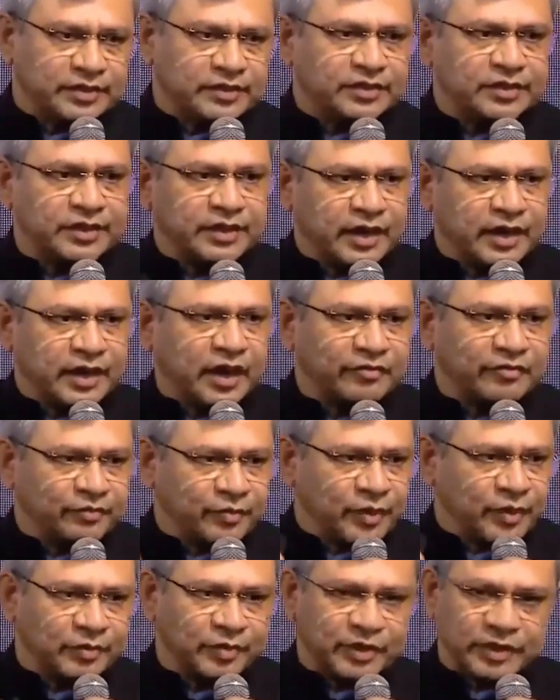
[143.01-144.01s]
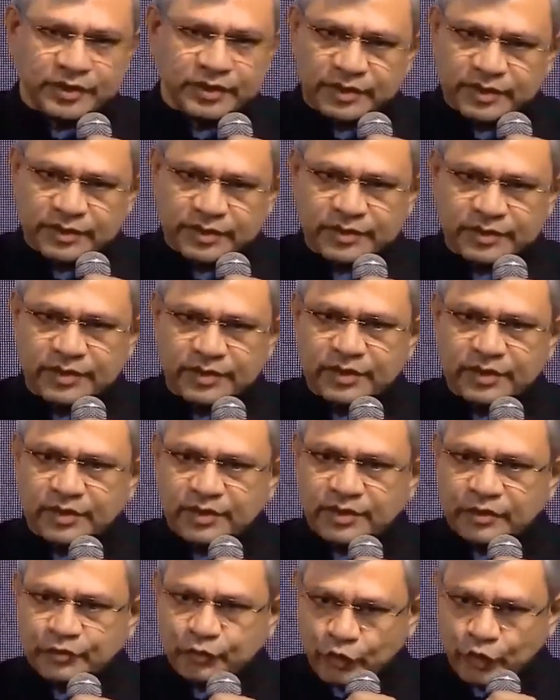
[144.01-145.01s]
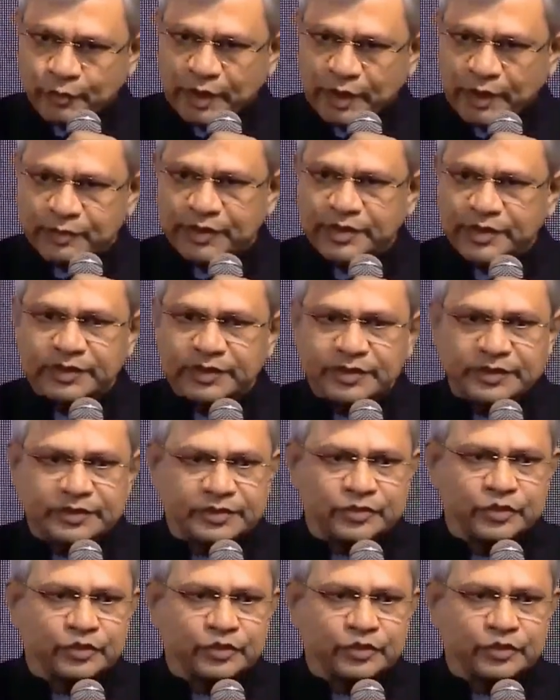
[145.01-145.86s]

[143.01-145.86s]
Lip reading: 3.5 millimeters, 4 millimeters.